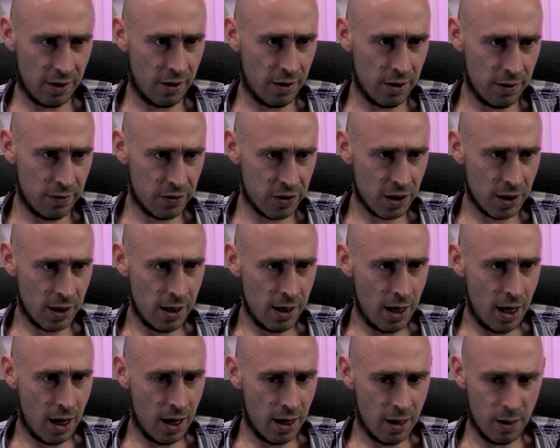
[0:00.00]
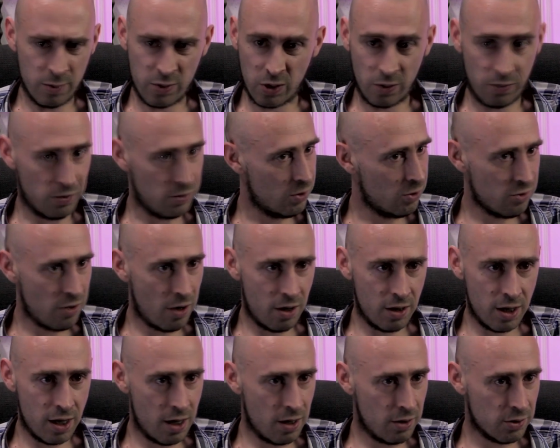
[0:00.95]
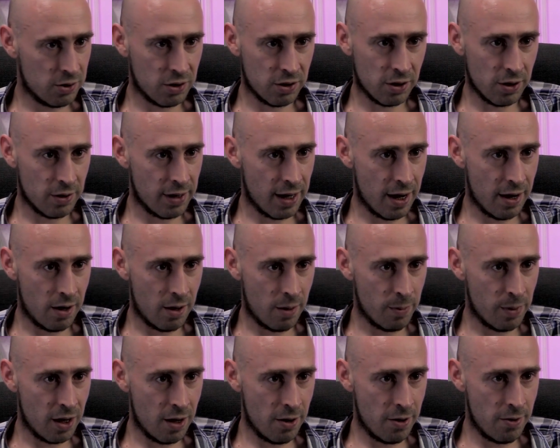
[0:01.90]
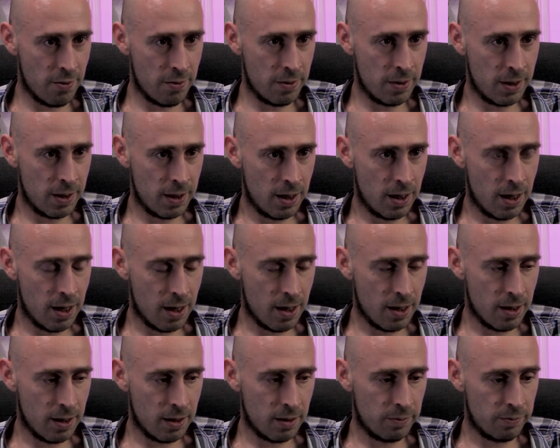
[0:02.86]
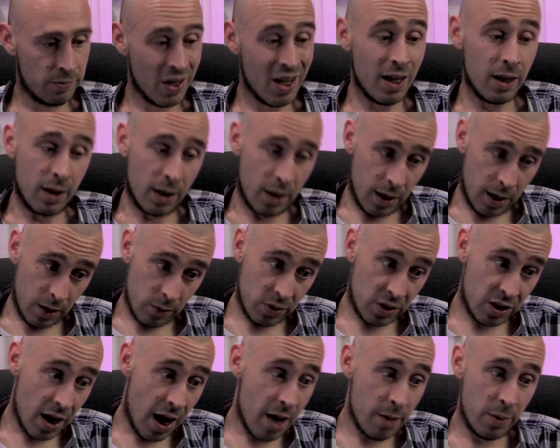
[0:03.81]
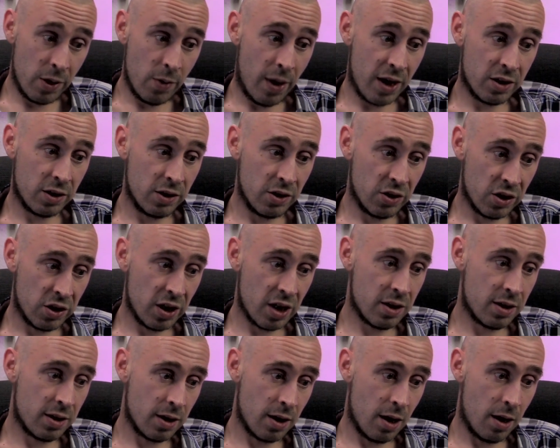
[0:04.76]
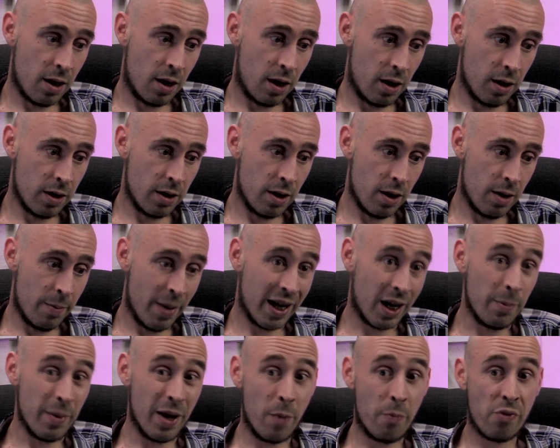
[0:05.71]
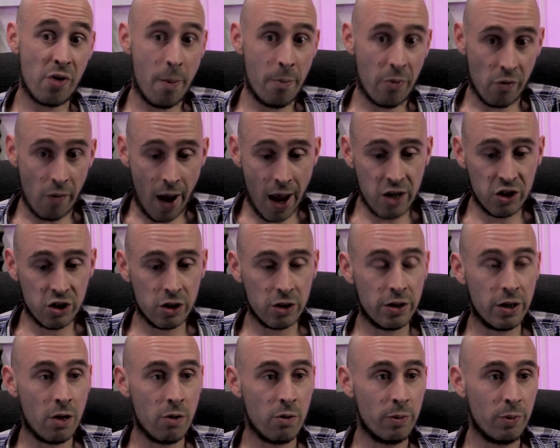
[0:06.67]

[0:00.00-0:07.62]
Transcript: lives. So I thought, right, I'll just go down on my own. It was Jamie who actually suggested I make a bit of preparation.